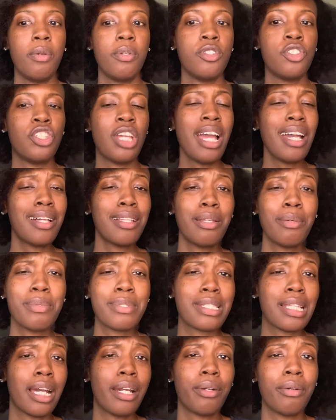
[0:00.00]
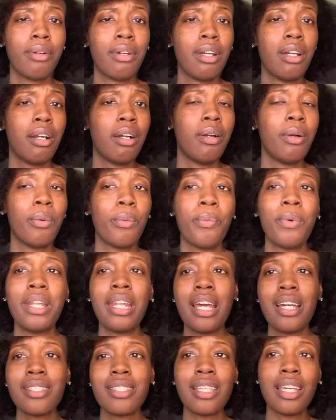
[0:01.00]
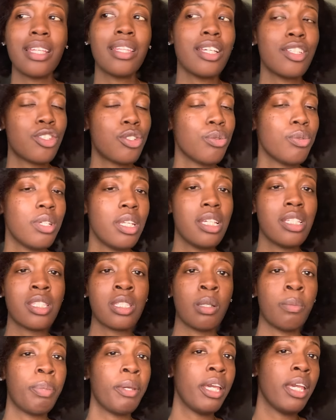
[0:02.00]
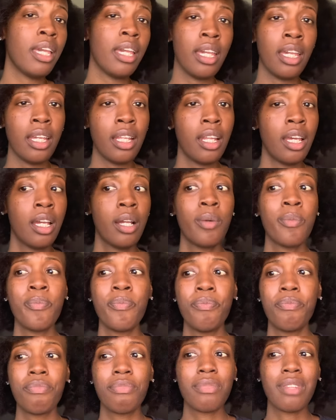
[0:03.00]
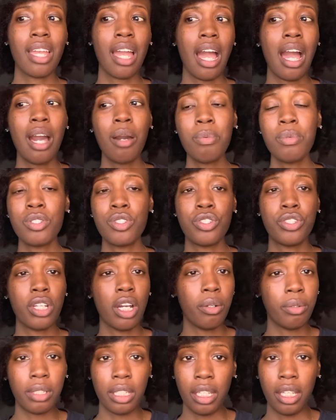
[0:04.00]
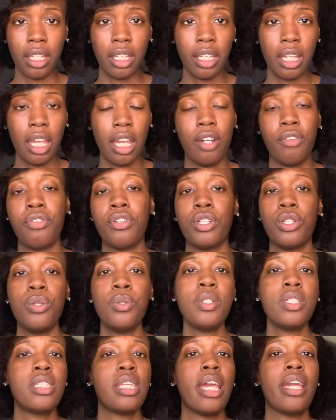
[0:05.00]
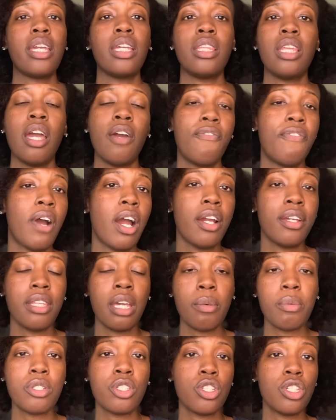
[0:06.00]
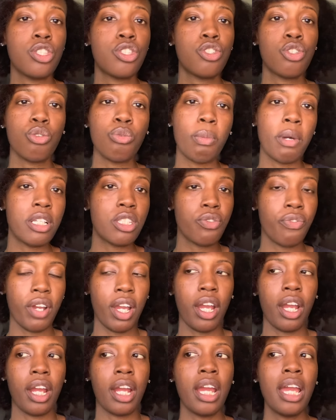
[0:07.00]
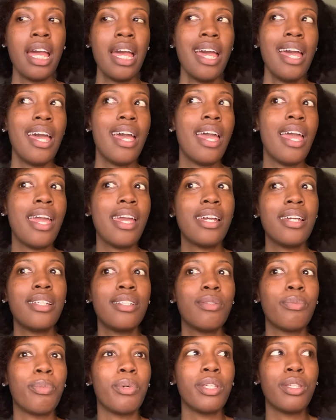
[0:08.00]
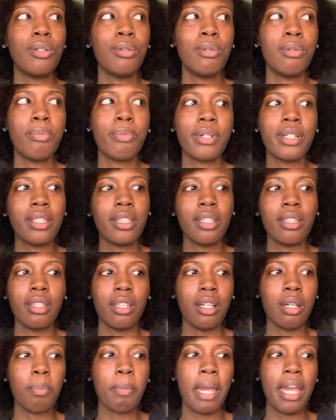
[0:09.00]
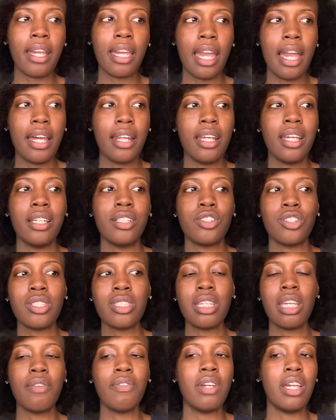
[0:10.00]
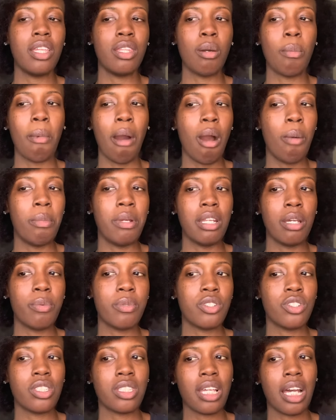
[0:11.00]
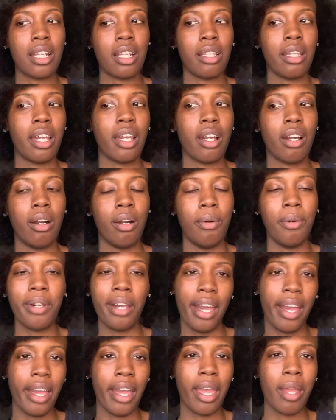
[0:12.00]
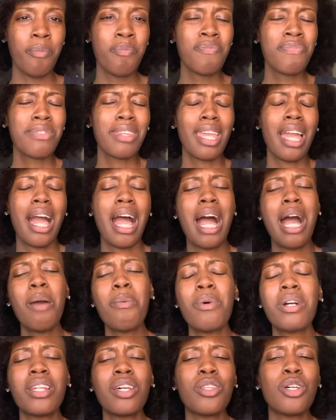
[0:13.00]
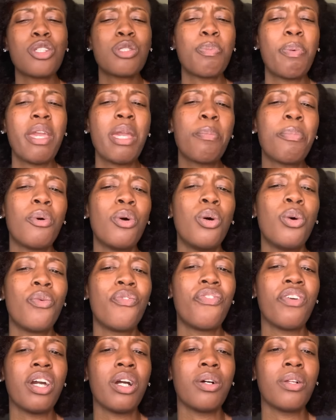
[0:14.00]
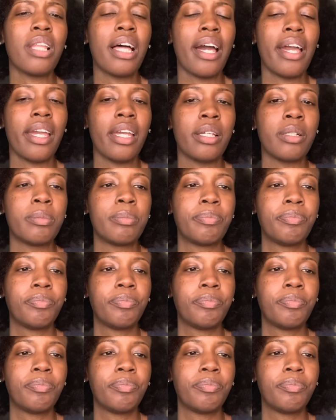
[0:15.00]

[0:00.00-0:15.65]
Jacqueline was like, girl, when I said that you need some ping, I was joking. And for you to take it that far, that was just too much for her. And when you really look back at it, just even in the moment, it was just kind of like, okay, I'm one of those people who feel like